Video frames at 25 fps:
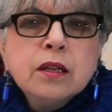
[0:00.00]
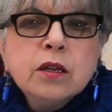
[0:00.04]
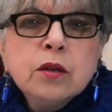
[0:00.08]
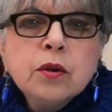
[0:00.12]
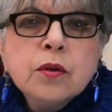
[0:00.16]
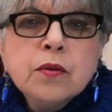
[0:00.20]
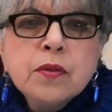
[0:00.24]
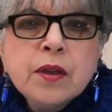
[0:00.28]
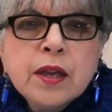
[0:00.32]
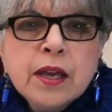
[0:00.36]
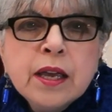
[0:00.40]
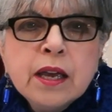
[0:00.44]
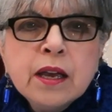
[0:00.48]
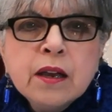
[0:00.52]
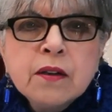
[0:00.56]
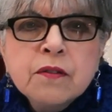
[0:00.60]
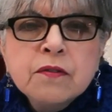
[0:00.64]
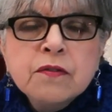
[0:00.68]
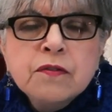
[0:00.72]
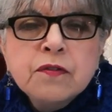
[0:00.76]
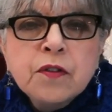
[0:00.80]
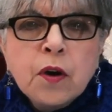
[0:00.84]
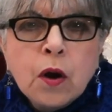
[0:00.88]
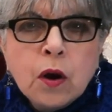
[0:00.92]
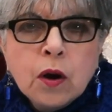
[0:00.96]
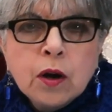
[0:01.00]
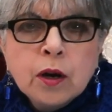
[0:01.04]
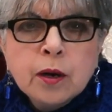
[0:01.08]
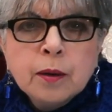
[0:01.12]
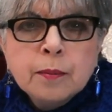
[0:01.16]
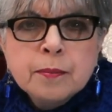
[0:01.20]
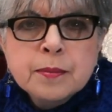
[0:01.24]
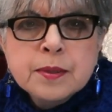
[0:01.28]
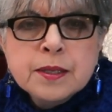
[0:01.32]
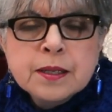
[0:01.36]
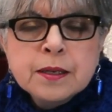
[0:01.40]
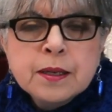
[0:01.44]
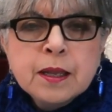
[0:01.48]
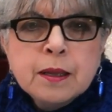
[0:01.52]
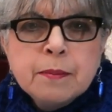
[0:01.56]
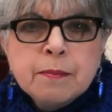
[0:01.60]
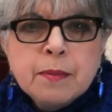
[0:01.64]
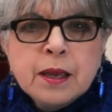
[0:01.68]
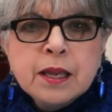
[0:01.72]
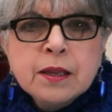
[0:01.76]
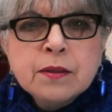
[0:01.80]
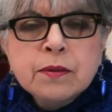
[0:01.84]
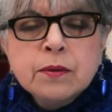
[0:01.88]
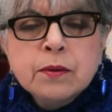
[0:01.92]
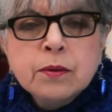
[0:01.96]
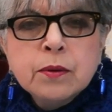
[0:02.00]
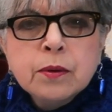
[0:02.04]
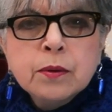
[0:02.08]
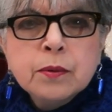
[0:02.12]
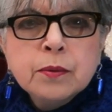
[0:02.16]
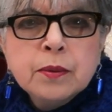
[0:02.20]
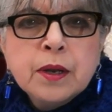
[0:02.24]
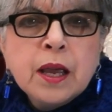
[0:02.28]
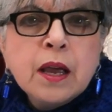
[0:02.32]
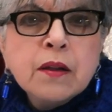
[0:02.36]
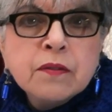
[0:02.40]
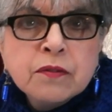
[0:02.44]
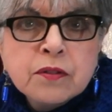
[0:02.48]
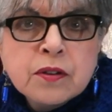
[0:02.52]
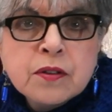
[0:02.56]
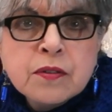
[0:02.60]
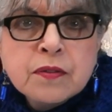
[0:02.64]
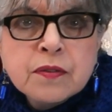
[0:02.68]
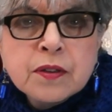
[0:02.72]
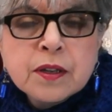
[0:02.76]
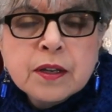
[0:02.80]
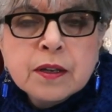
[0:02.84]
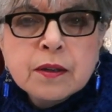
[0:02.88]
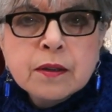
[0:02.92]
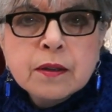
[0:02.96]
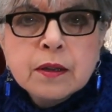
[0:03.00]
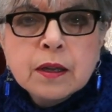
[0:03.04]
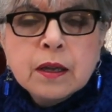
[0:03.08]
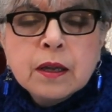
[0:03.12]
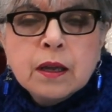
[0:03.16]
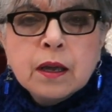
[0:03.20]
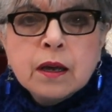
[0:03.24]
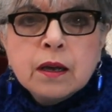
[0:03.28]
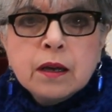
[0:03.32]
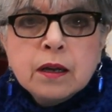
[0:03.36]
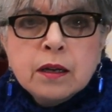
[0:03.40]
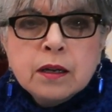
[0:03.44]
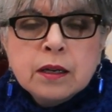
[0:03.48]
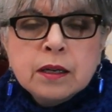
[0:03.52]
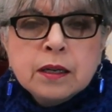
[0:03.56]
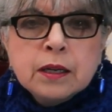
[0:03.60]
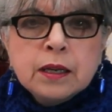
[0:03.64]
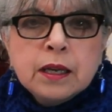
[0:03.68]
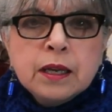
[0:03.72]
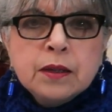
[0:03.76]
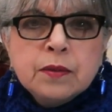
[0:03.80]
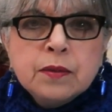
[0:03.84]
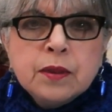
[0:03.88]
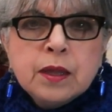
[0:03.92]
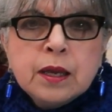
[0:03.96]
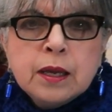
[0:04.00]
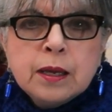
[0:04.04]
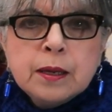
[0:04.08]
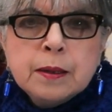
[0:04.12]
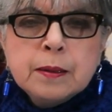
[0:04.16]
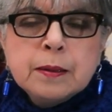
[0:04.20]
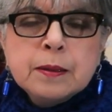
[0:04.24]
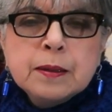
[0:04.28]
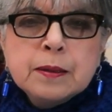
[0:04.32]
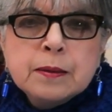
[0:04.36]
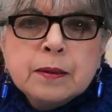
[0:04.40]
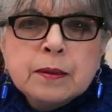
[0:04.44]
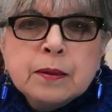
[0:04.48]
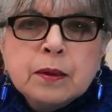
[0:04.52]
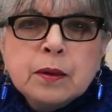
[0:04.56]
You know, they have farms and they make their own everything, and they